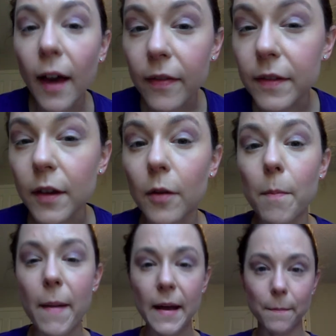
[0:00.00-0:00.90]
And so,
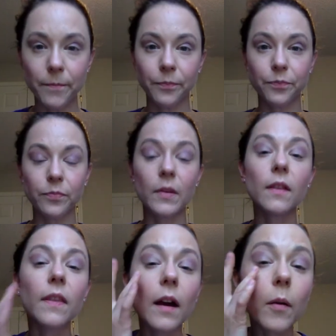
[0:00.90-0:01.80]
bam,
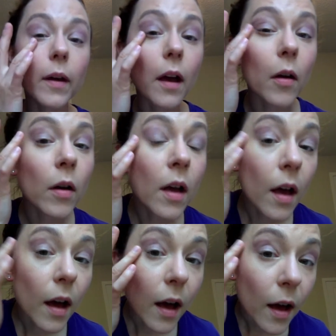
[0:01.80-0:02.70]
there we go.
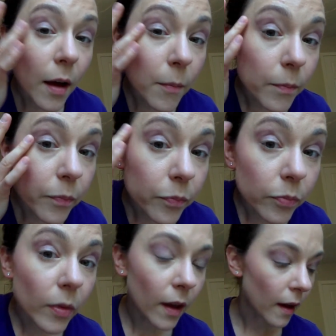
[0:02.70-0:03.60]

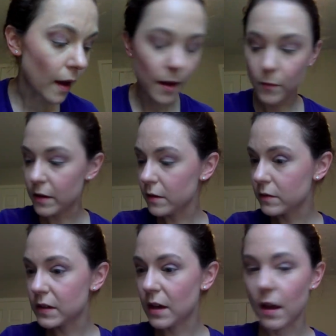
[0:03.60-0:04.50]
I
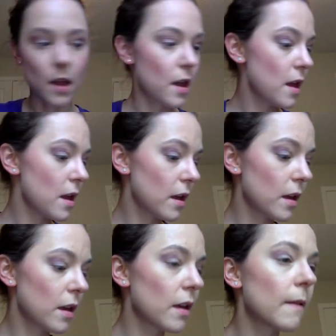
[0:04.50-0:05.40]
will
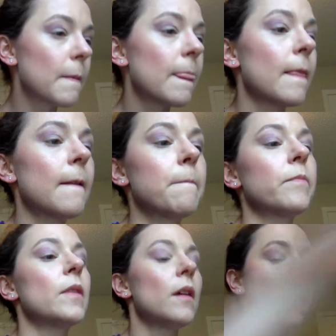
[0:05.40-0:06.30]
take
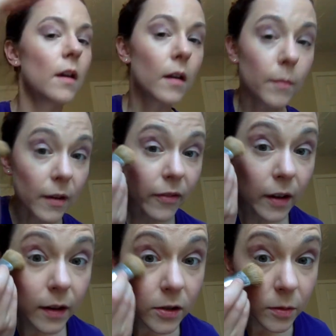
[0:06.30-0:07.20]
my
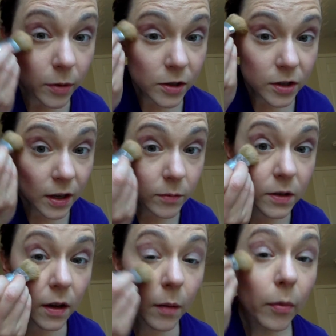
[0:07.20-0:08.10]
foundation brush and I'm
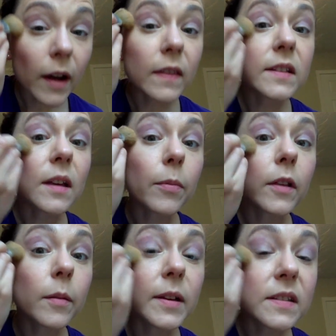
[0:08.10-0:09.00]
just going to brighten this up a
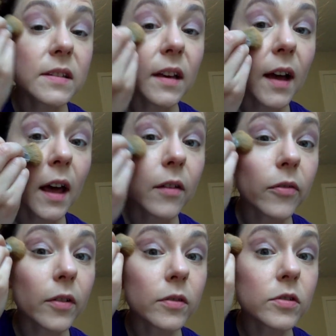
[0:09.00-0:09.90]
little bit since I kind
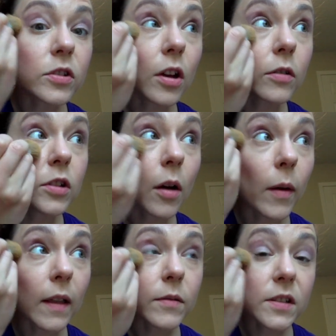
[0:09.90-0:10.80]
of showed y'all
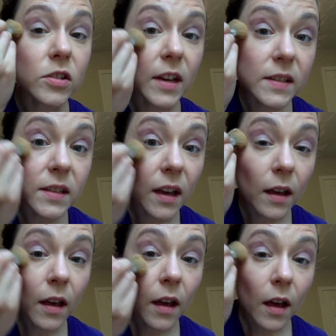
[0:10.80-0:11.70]
while I was
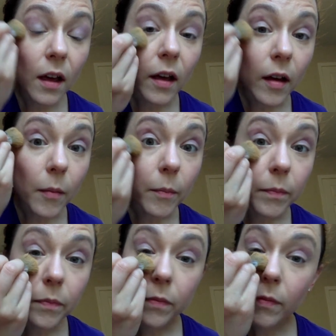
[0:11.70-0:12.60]
adjusting
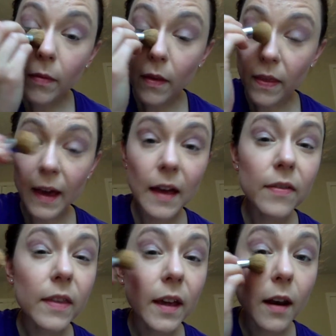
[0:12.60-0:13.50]

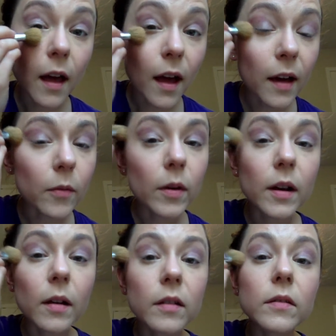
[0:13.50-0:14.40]
that I
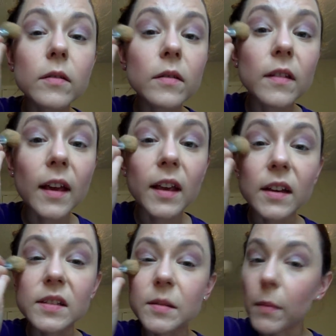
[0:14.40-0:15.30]
want to take
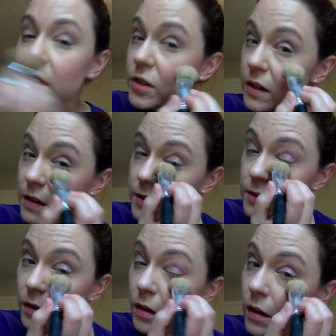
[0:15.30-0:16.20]
any
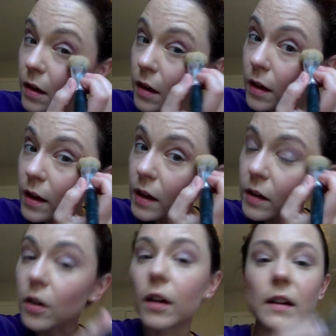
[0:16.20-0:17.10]
smudges or
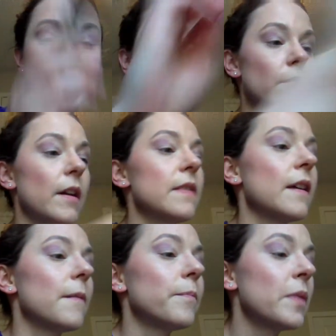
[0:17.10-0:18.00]
any darkness out right
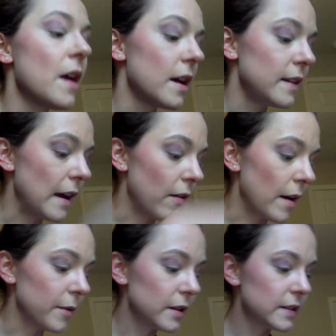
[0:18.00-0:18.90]
there. Now,
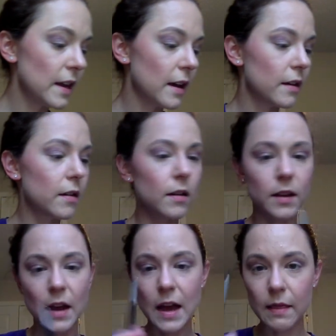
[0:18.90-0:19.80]
I'm going to take
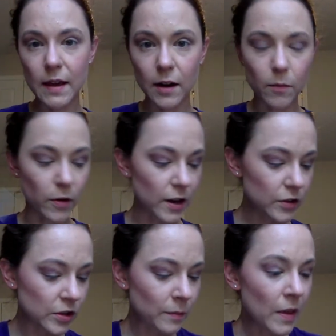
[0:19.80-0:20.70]
an eyeliner
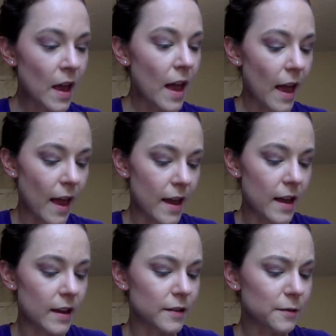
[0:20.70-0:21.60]
brush,
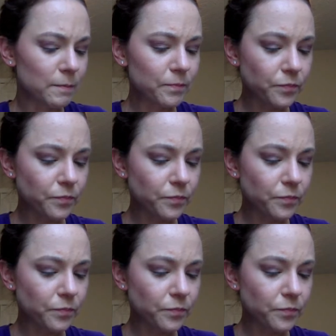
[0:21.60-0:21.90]
and